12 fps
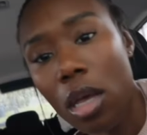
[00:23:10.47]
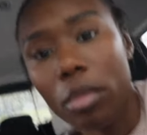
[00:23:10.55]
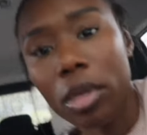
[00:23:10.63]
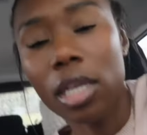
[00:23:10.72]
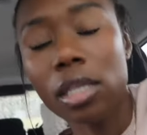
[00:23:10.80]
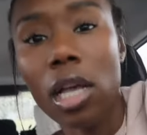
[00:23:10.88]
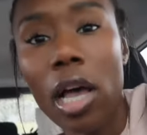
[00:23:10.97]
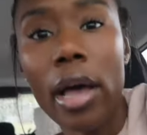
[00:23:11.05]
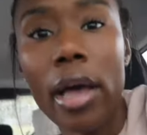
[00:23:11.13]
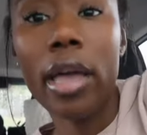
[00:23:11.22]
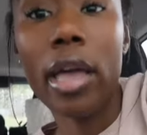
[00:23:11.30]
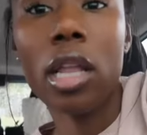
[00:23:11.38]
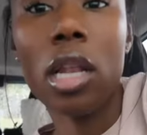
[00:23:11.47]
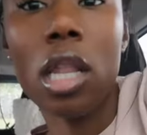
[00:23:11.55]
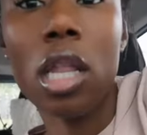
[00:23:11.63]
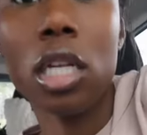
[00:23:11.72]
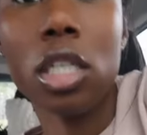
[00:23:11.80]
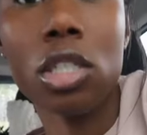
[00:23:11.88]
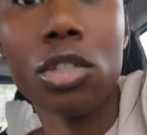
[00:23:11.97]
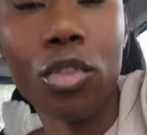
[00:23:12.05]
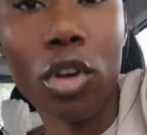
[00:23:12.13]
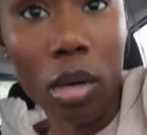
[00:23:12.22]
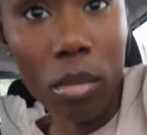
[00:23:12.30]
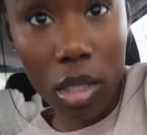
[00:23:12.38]
because I ate lunch
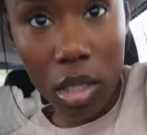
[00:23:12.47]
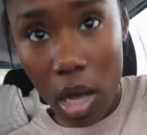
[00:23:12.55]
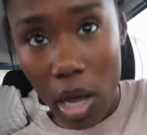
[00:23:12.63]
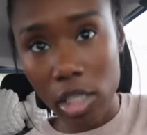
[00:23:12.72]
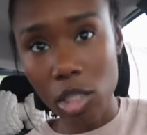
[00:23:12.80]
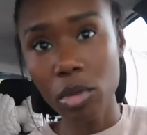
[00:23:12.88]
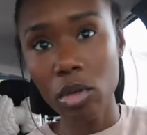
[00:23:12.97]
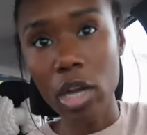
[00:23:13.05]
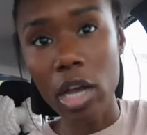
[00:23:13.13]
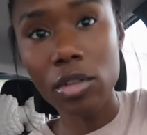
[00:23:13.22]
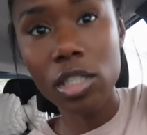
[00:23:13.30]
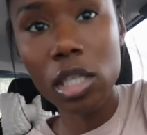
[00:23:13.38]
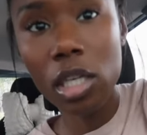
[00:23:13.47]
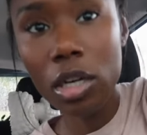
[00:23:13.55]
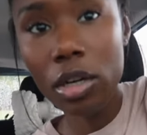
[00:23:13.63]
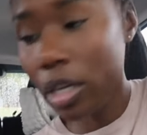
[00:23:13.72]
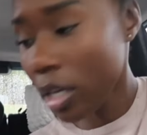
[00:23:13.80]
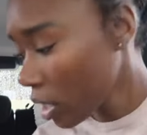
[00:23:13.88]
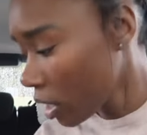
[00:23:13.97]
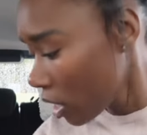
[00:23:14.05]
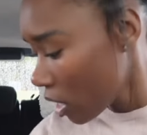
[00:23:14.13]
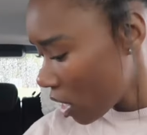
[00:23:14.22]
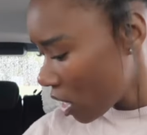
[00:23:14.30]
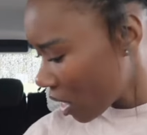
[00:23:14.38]
from the hospital cafeteria.
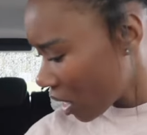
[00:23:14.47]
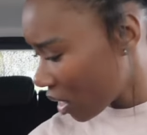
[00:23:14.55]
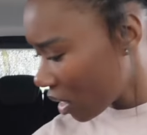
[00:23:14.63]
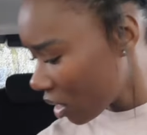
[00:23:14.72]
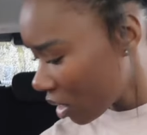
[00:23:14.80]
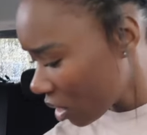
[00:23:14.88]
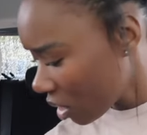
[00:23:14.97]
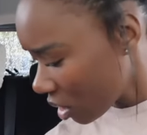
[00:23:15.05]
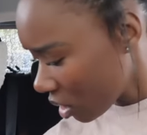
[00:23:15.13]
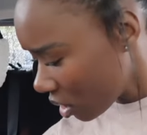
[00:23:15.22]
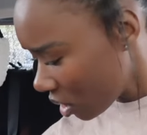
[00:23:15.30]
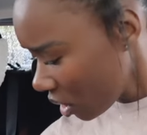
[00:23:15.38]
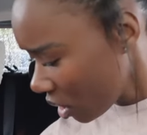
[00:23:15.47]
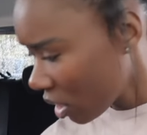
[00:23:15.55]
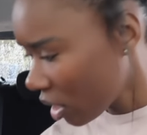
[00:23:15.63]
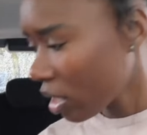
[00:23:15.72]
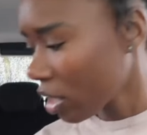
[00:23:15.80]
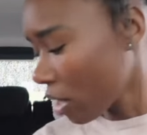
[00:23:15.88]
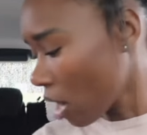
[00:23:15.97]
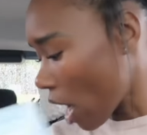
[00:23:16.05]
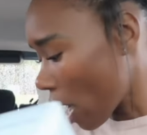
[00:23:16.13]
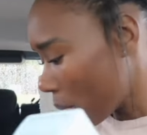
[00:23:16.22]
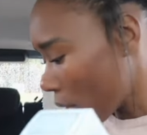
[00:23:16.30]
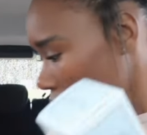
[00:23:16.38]
And yeah, y'all,
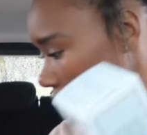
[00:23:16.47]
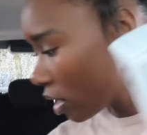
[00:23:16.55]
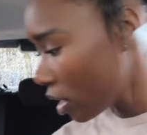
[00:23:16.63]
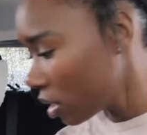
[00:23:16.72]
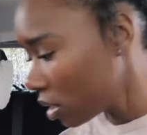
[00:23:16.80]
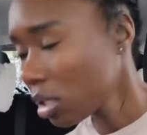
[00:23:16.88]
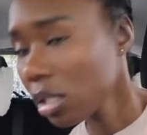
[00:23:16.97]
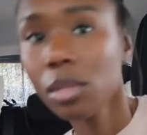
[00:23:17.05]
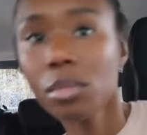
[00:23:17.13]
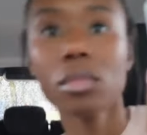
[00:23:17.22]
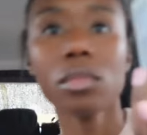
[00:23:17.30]
I bought this